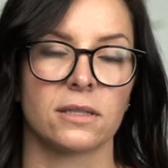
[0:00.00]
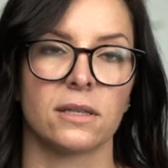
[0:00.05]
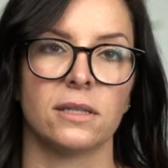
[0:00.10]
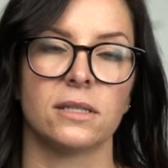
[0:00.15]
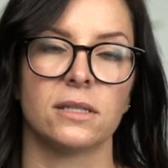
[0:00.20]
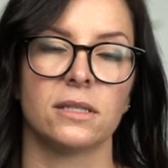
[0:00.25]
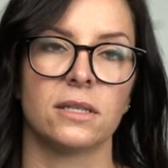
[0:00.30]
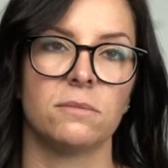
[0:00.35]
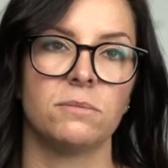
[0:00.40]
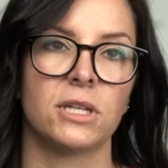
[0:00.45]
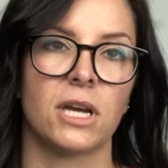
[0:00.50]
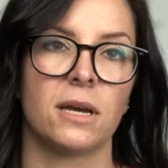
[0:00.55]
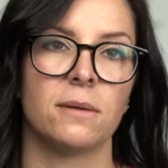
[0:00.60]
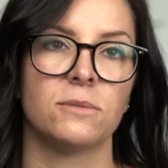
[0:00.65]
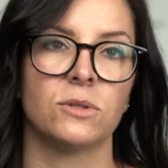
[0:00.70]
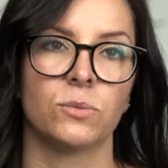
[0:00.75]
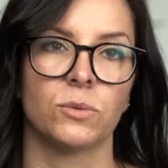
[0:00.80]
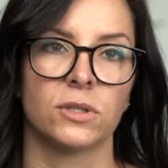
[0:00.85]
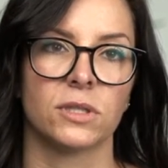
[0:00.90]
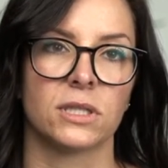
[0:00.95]
And
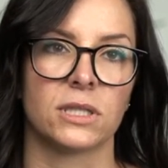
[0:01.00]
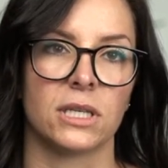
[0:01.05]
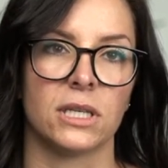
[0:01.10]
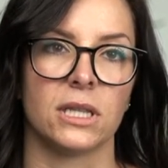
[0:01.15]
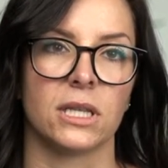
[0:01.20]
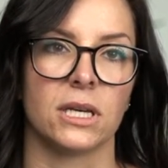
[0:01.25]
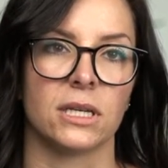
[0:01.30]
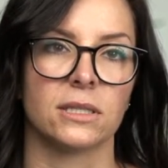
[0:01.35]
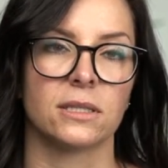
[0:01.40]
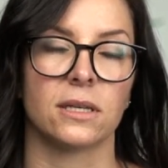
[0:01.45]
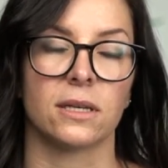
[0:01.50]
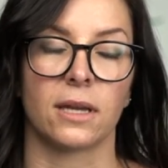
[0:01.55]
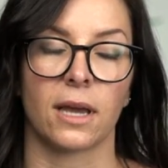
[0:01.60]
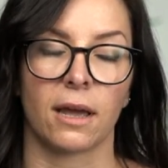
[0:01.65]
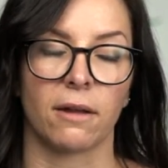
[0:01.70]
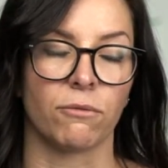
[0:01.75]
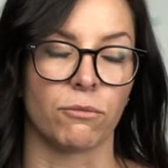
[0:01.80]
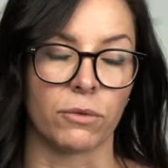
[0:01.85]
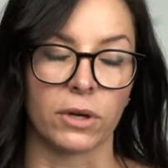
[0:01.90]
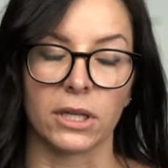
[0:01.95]
sometimes we'll see this,
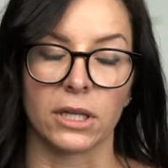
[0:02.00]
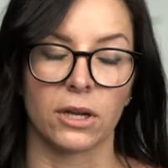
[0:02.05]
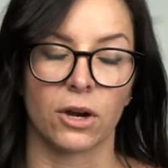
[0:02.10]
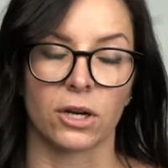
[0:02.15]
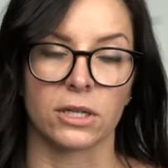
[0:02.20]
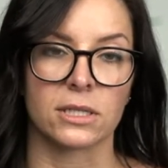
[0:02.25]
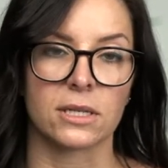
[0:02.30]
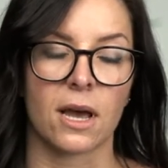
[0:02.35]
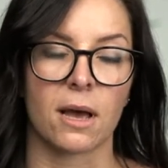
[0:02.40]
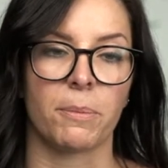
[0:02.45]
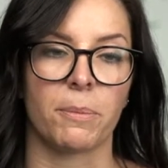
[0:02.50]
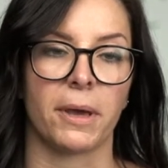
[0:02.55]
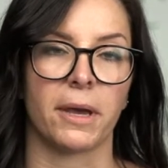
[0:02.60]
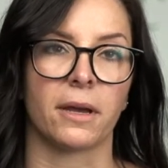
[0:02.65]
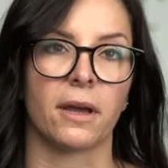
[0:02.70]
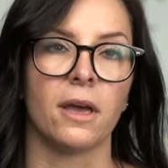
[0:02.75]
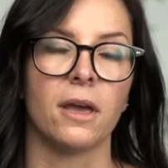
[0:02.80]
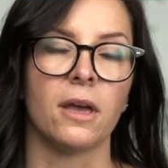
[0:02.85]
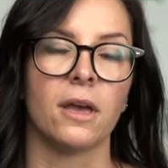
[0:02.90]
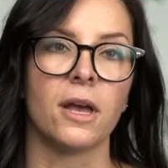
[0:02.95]
again, really hard
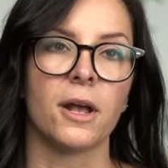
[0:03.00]
topic,